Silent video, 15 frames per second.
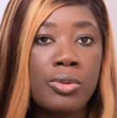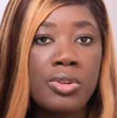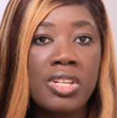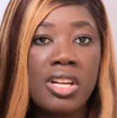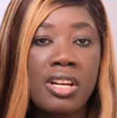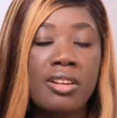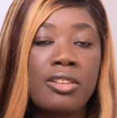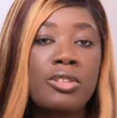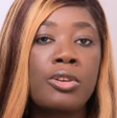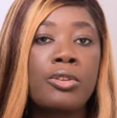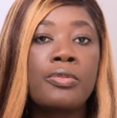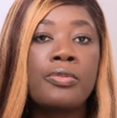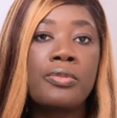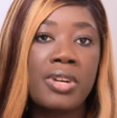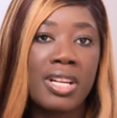years of
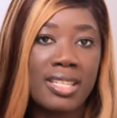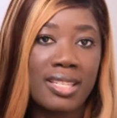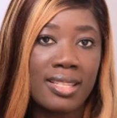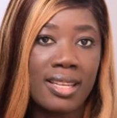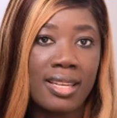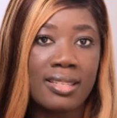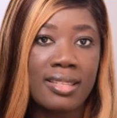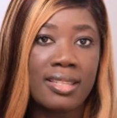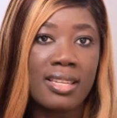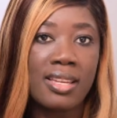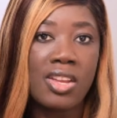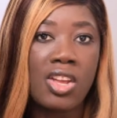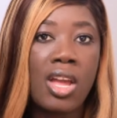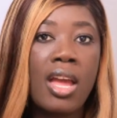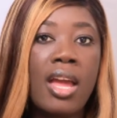
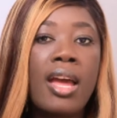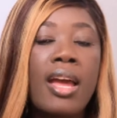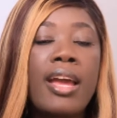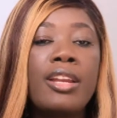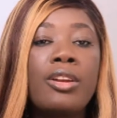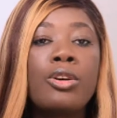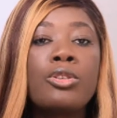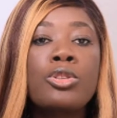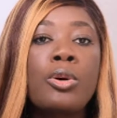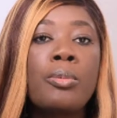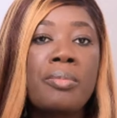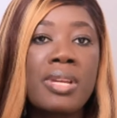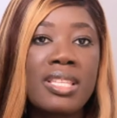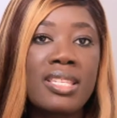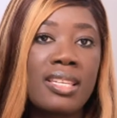residency and also
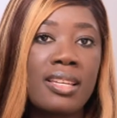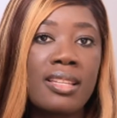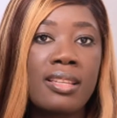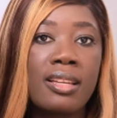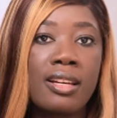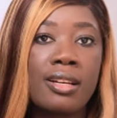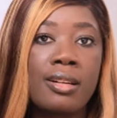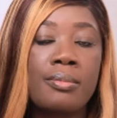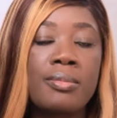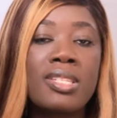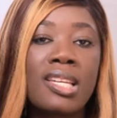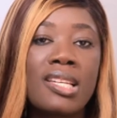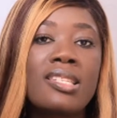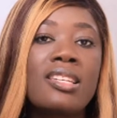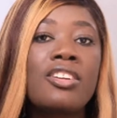meeting
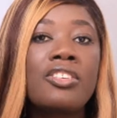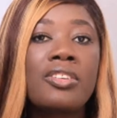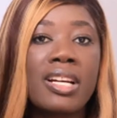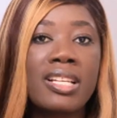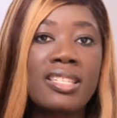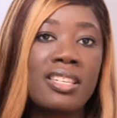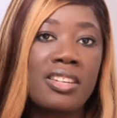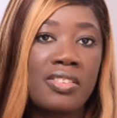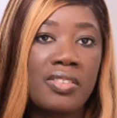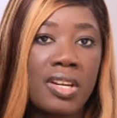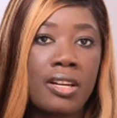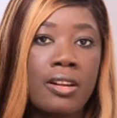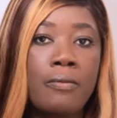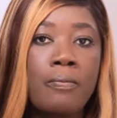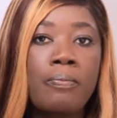certain
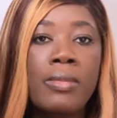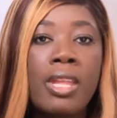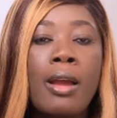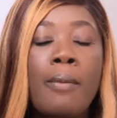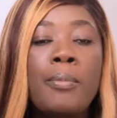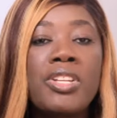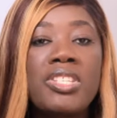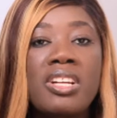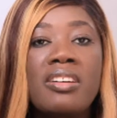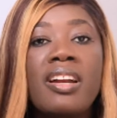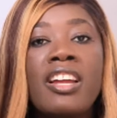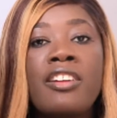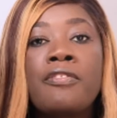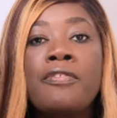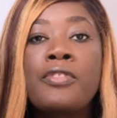criteria. But there are
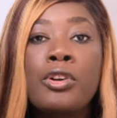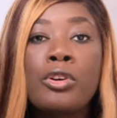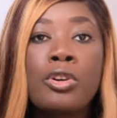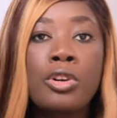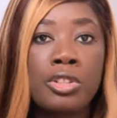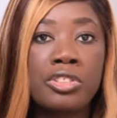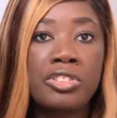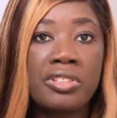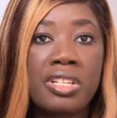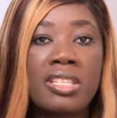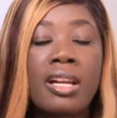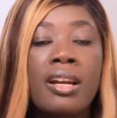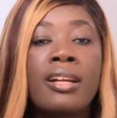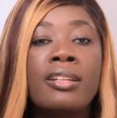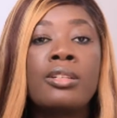a few countries
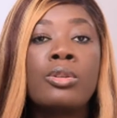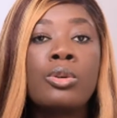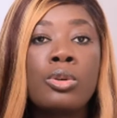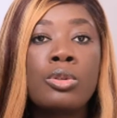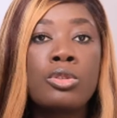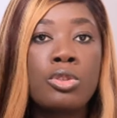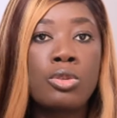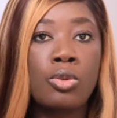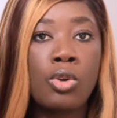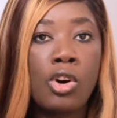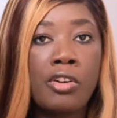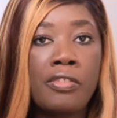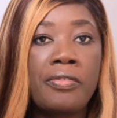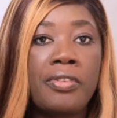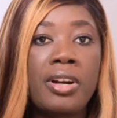that are known to
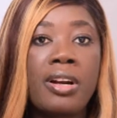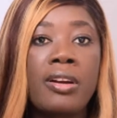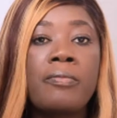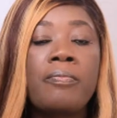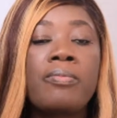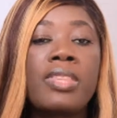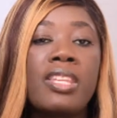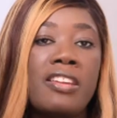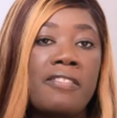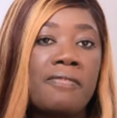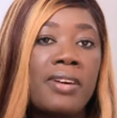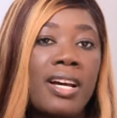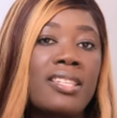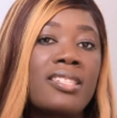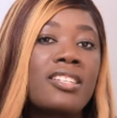offer a
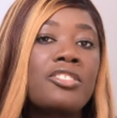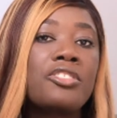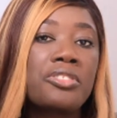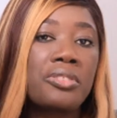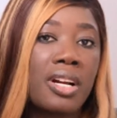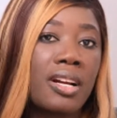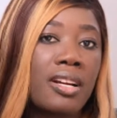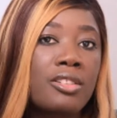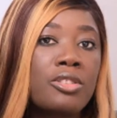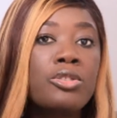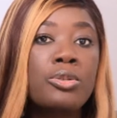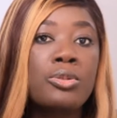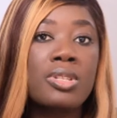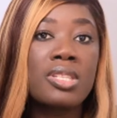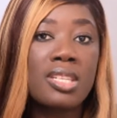faster track
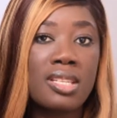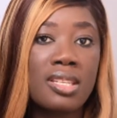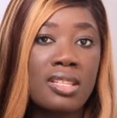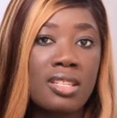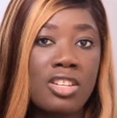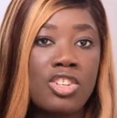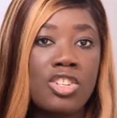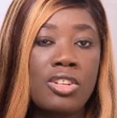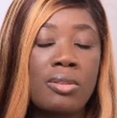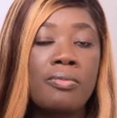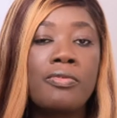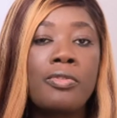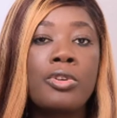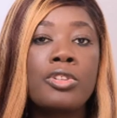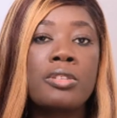to citizenship
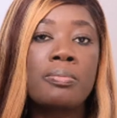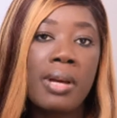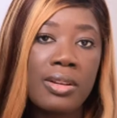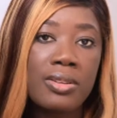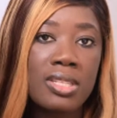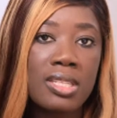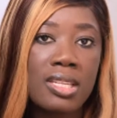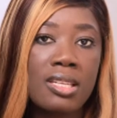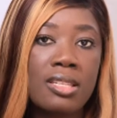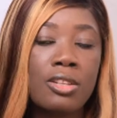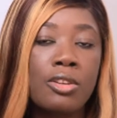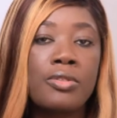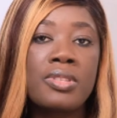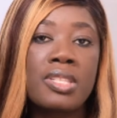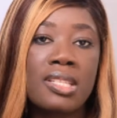for spouses
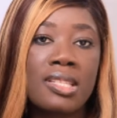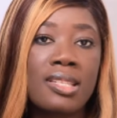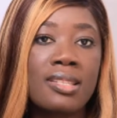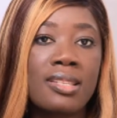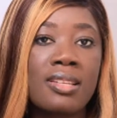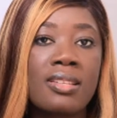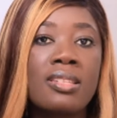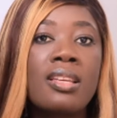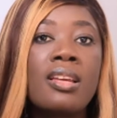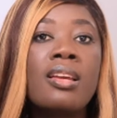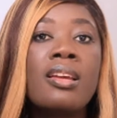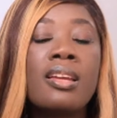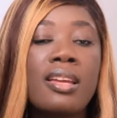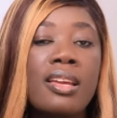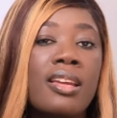of citizens
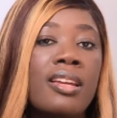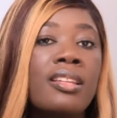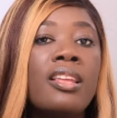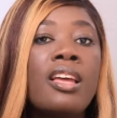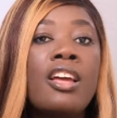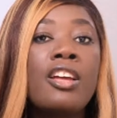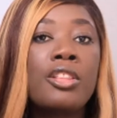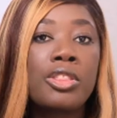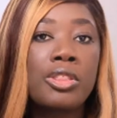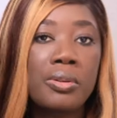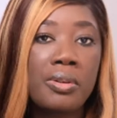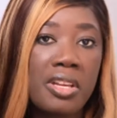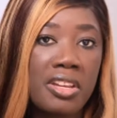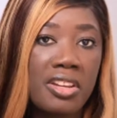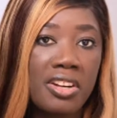in
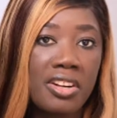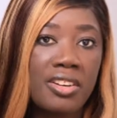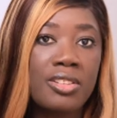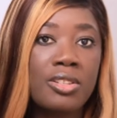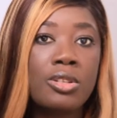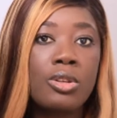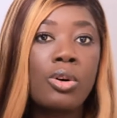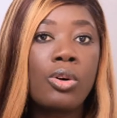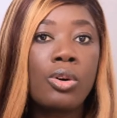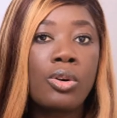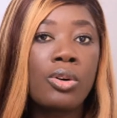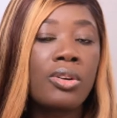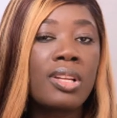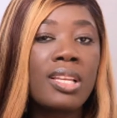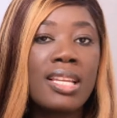3 years
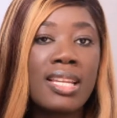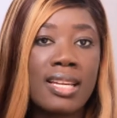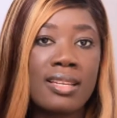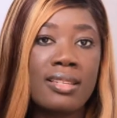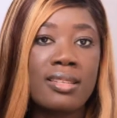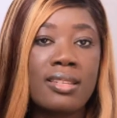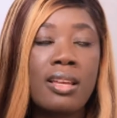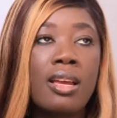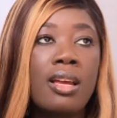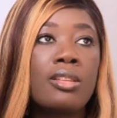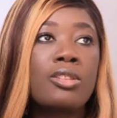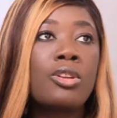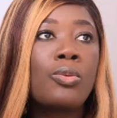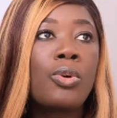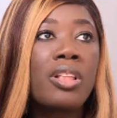or less.
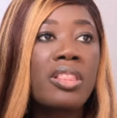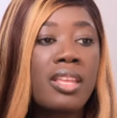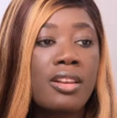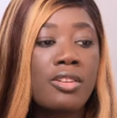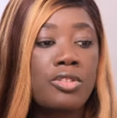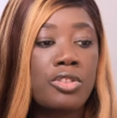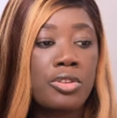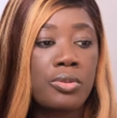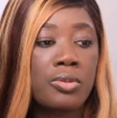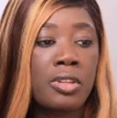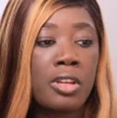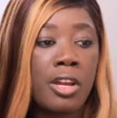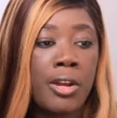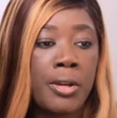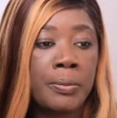So one thing you should
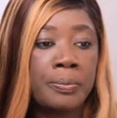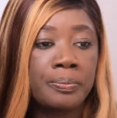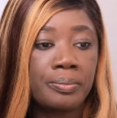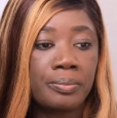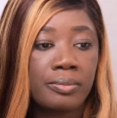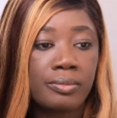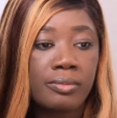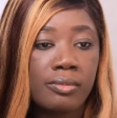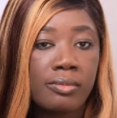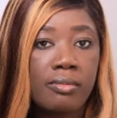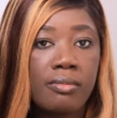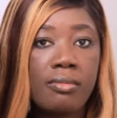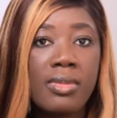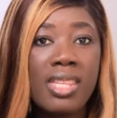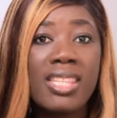
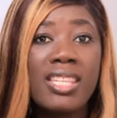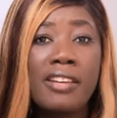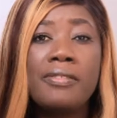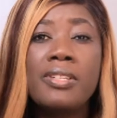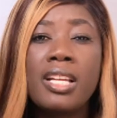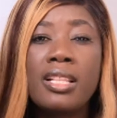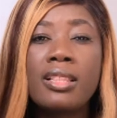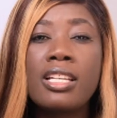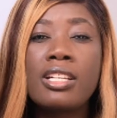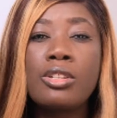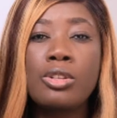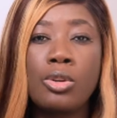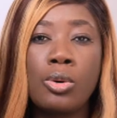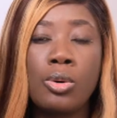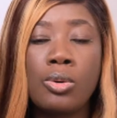definitely
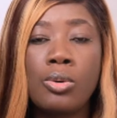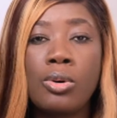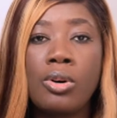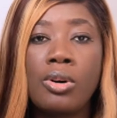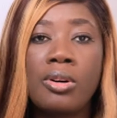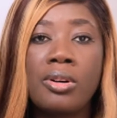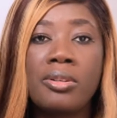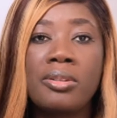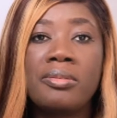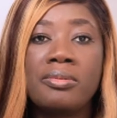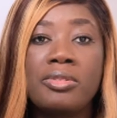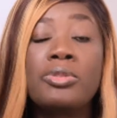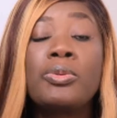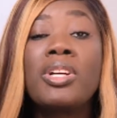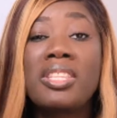know, or
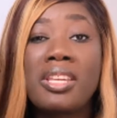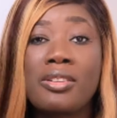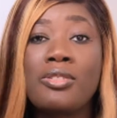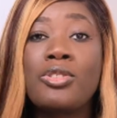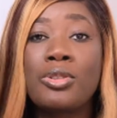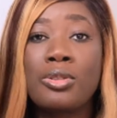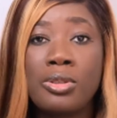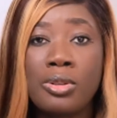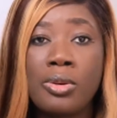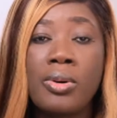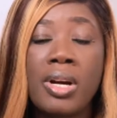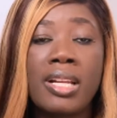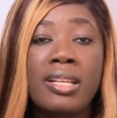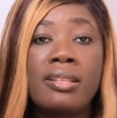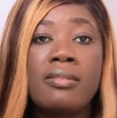one thing you should know,
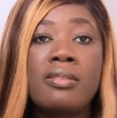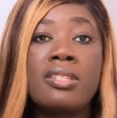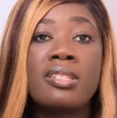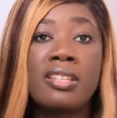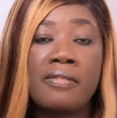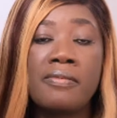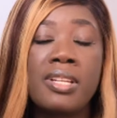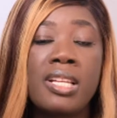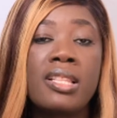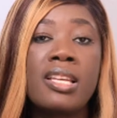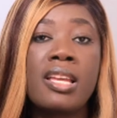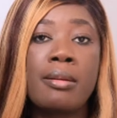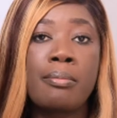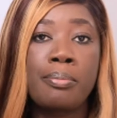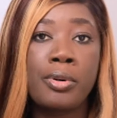and it's
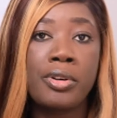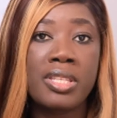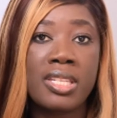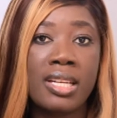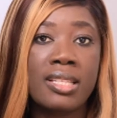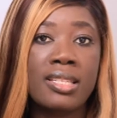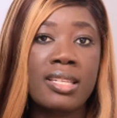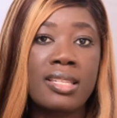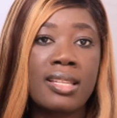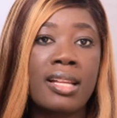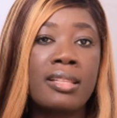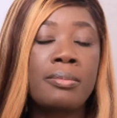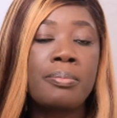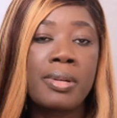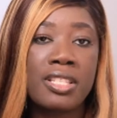definitely important, is
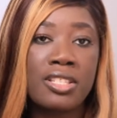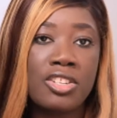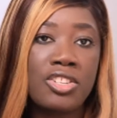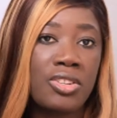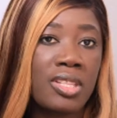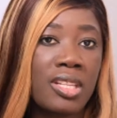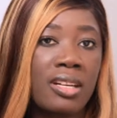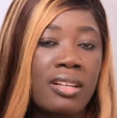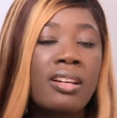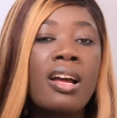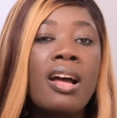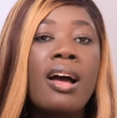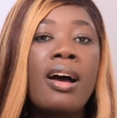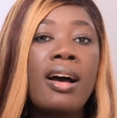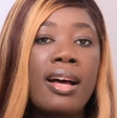that the petitioner
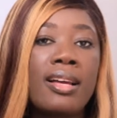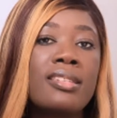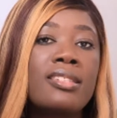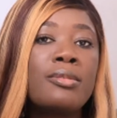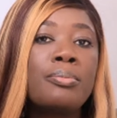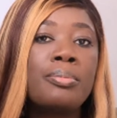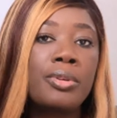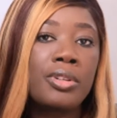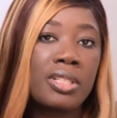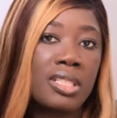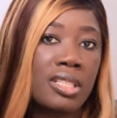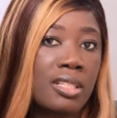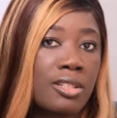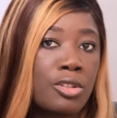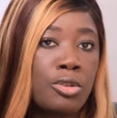has the
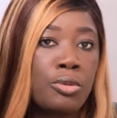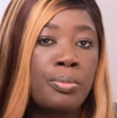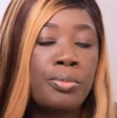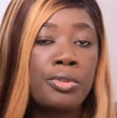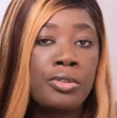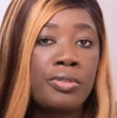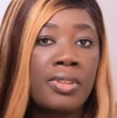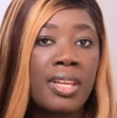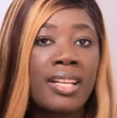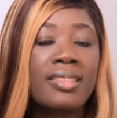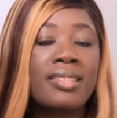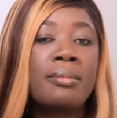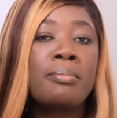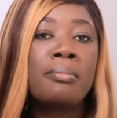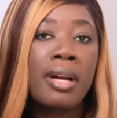burden to prove that
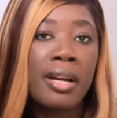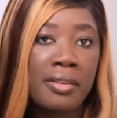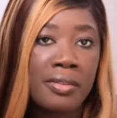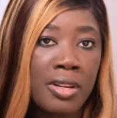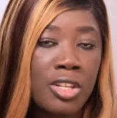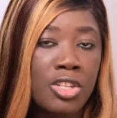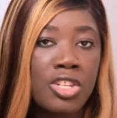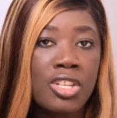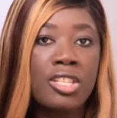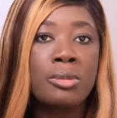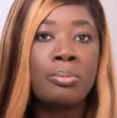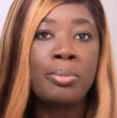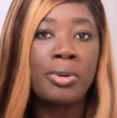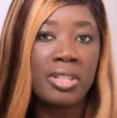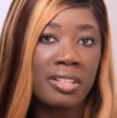the marriage is
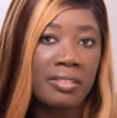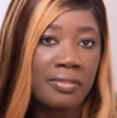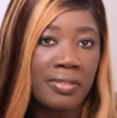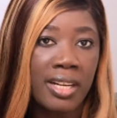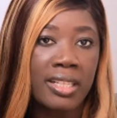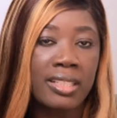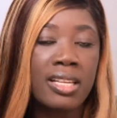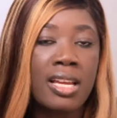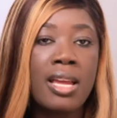bona fide,